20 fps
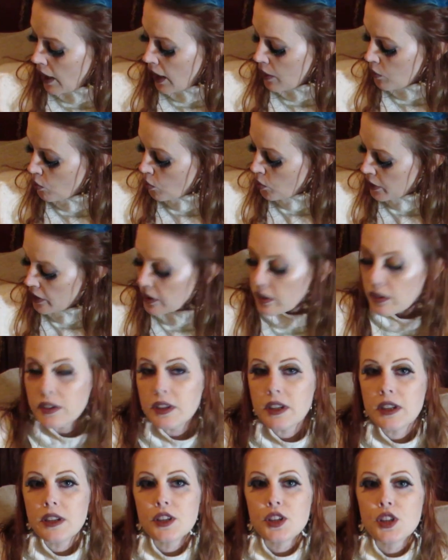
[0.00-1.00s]
I will
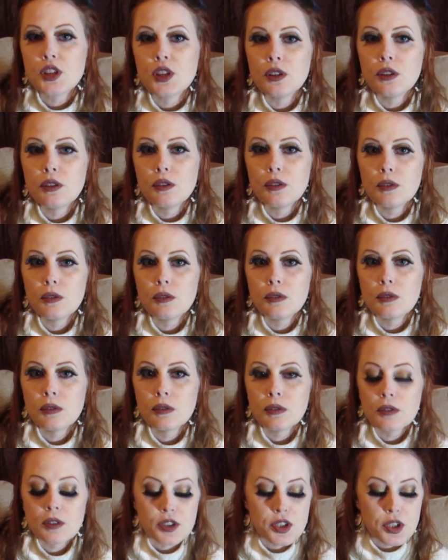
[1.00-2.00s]
need to
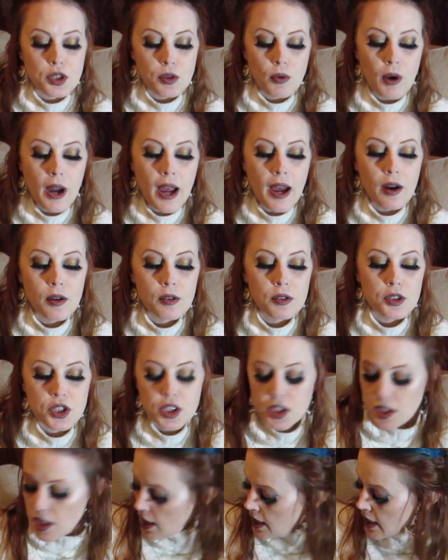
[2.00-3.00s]

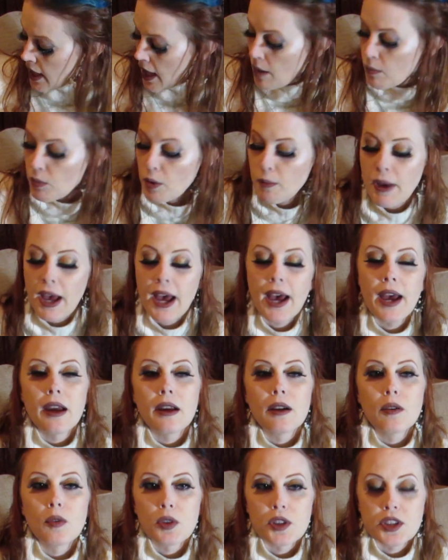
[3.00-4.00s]
scrounge a camera
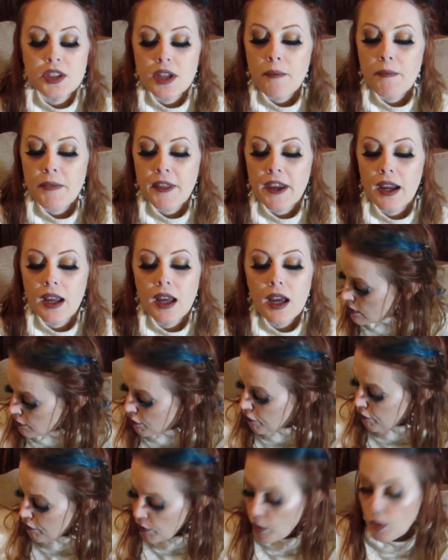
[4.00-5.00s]
bag or something
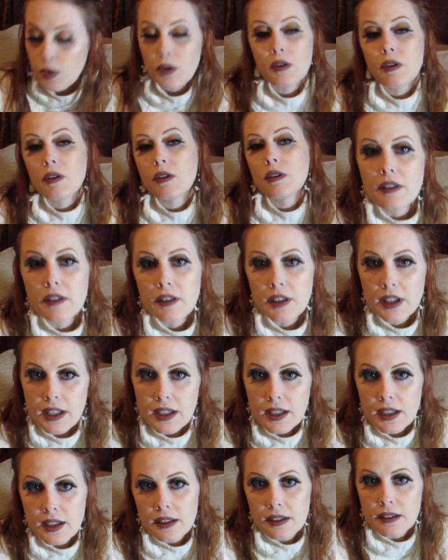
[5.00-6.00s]
for
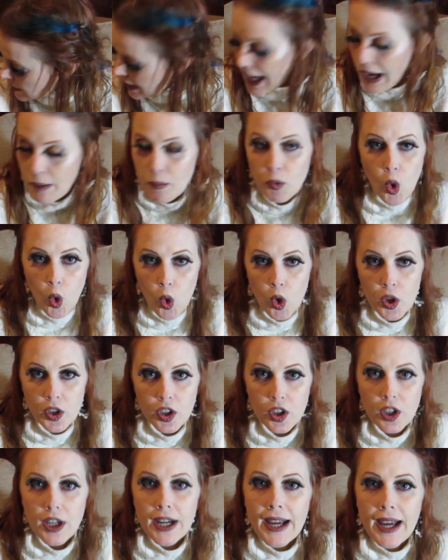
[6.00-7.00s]
the
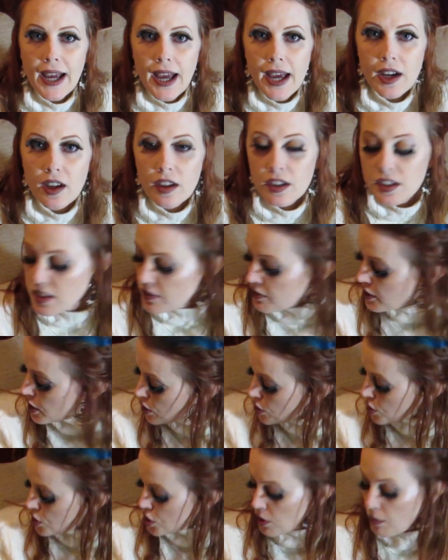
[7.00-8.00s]
camcorder and all its
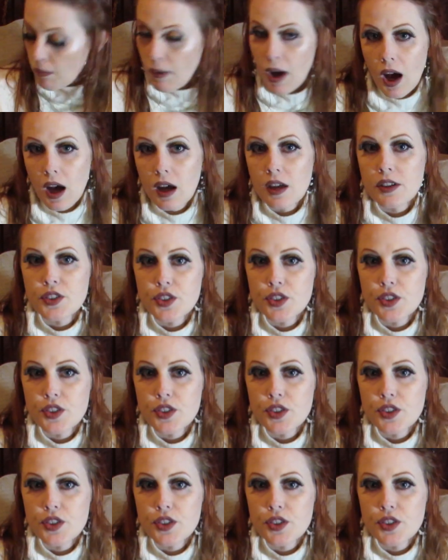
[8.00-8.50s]
accoutrements.